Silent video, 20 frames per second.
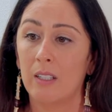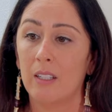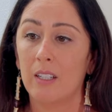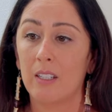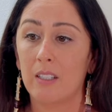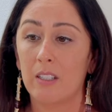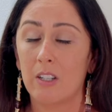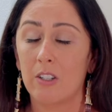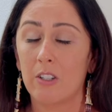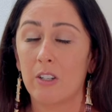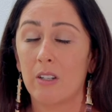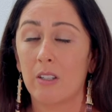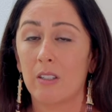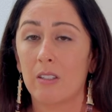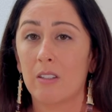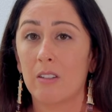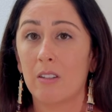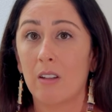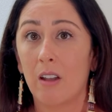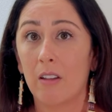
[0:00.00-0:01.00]

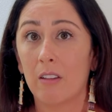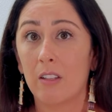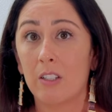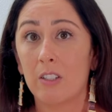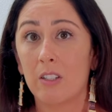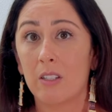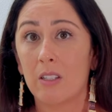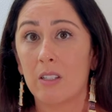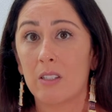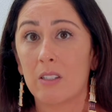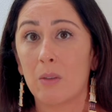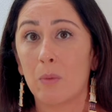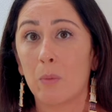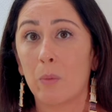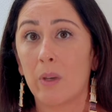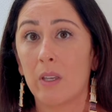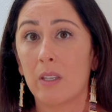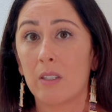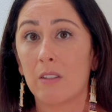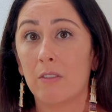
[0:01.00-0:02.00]
Indigenous knowledges and
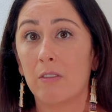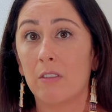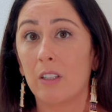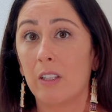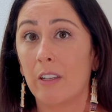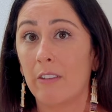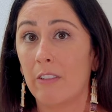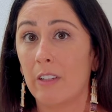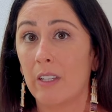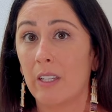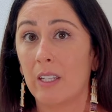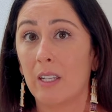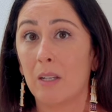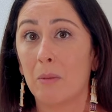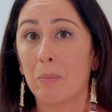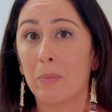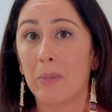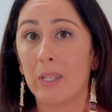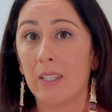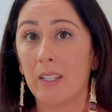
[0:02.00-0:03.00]
ways of living
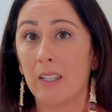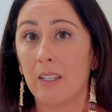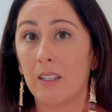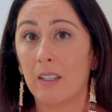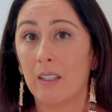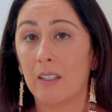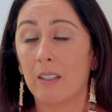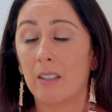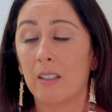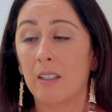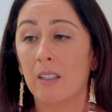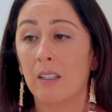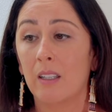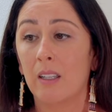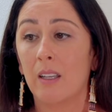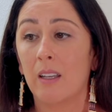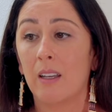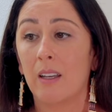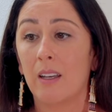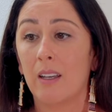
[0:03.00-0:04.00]
and being.
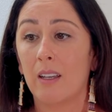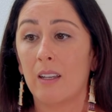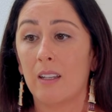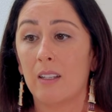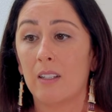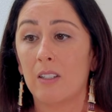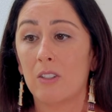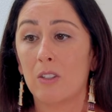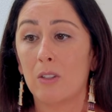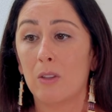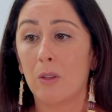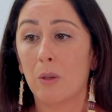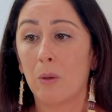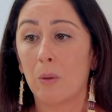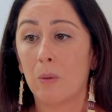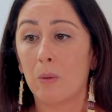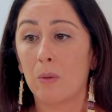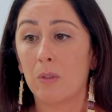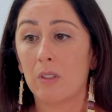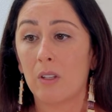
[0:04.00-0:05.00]
And
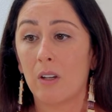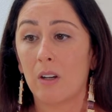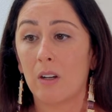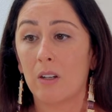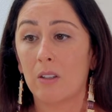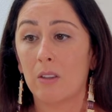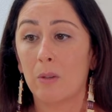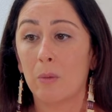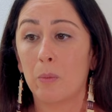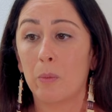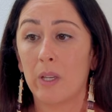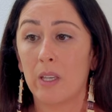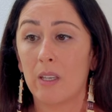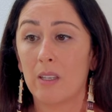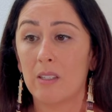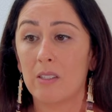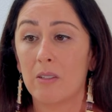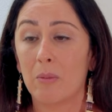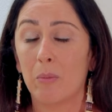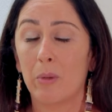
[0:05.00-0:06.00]
those are the
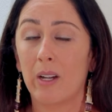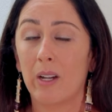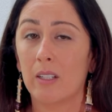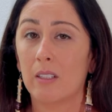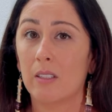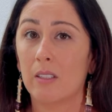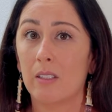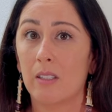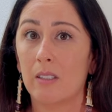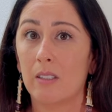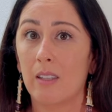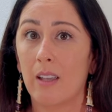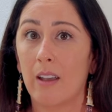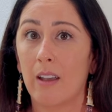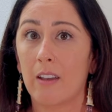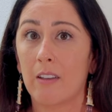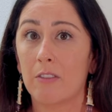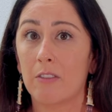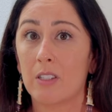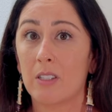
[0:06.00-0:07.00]
ways and practices
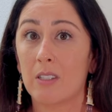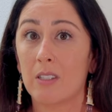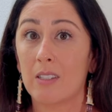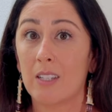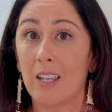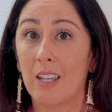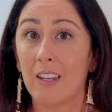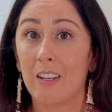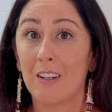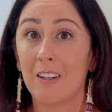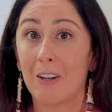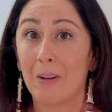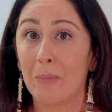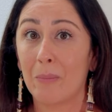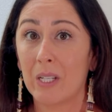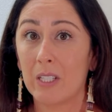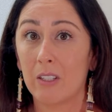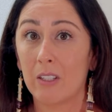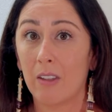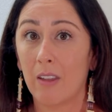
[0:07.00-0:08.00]
that have sustained our
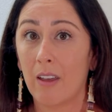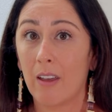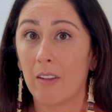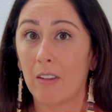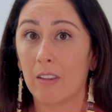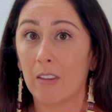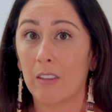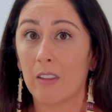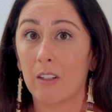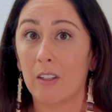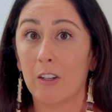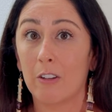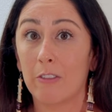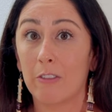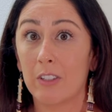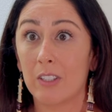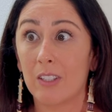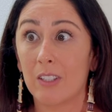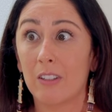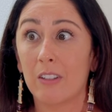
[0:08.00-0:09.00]
mental health and our
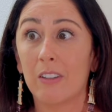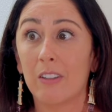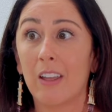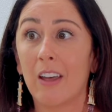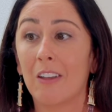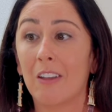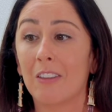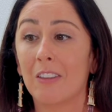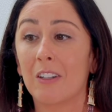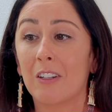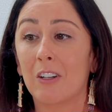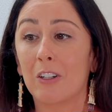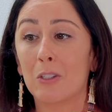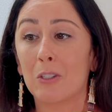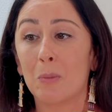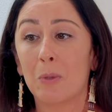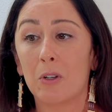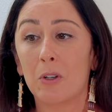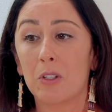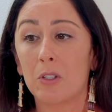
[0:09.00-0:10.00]
physical health and our
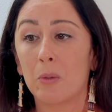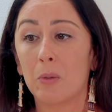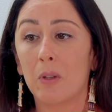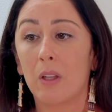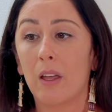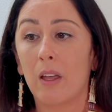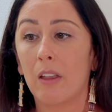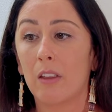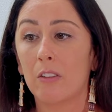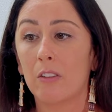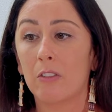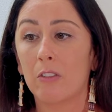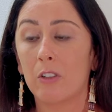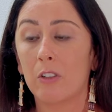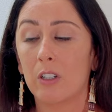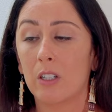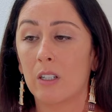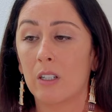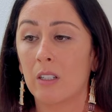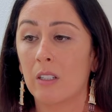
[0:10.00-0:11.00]
spiritual health
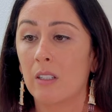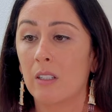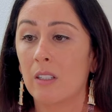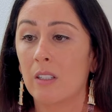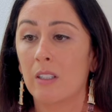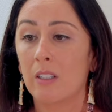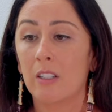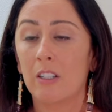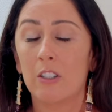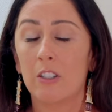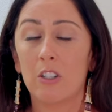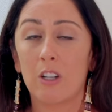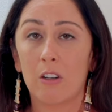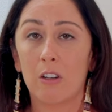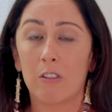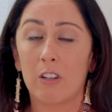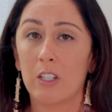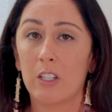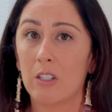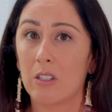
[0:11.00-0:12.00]
for
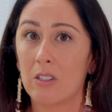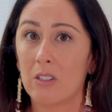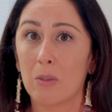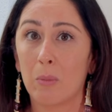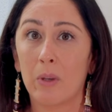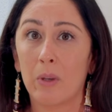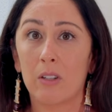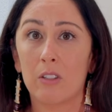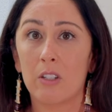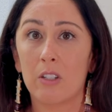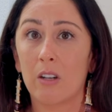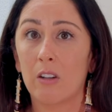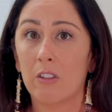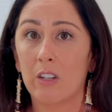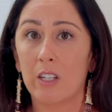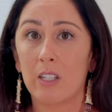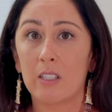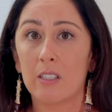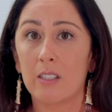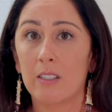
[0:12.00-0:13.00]
generations upon
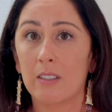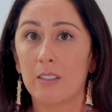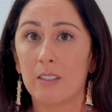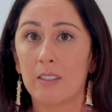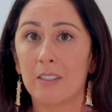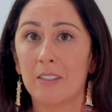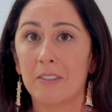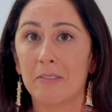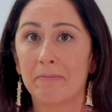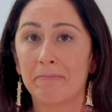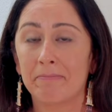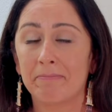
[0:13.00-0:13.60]
generations.